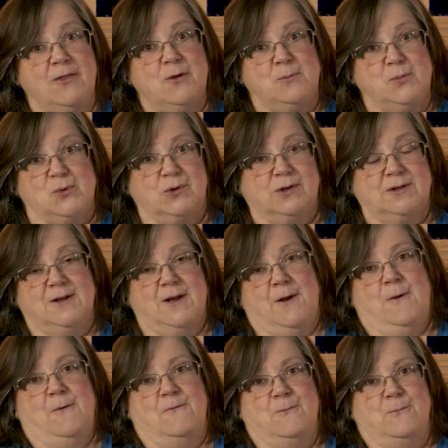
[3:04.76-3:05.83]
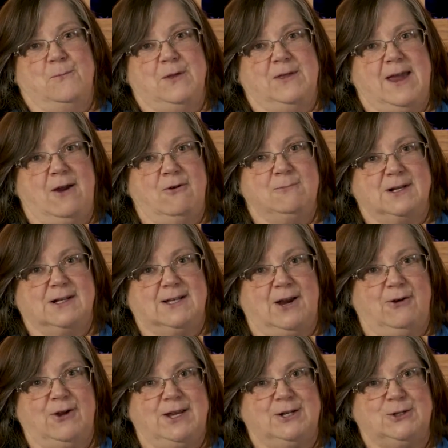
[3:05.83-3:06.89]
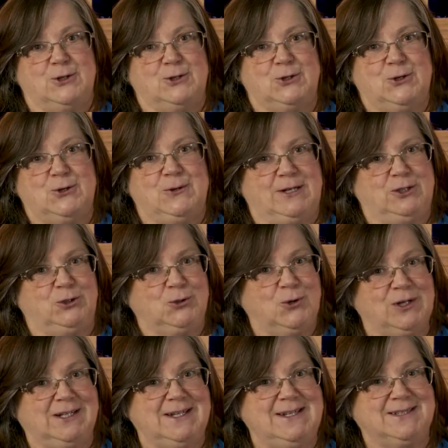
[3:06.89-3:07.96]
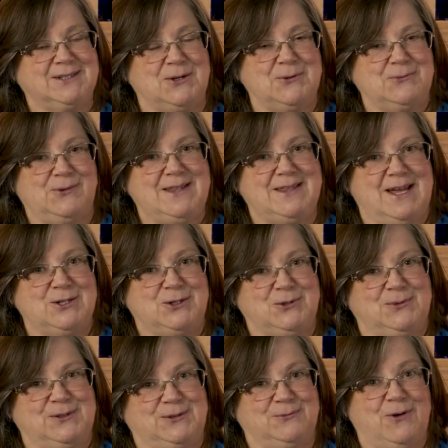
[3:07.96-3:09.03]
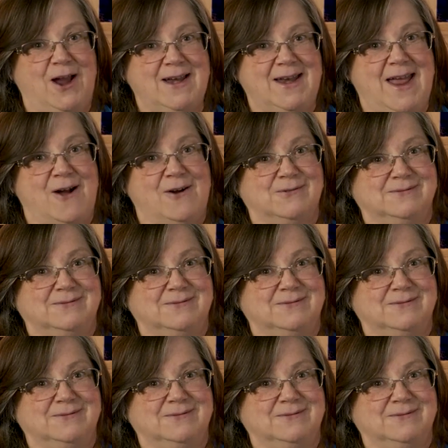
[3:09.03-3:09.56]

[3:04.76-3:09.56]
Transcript: book with Harry Mcclary in it too, and Joy Lee's going to read that to us right now.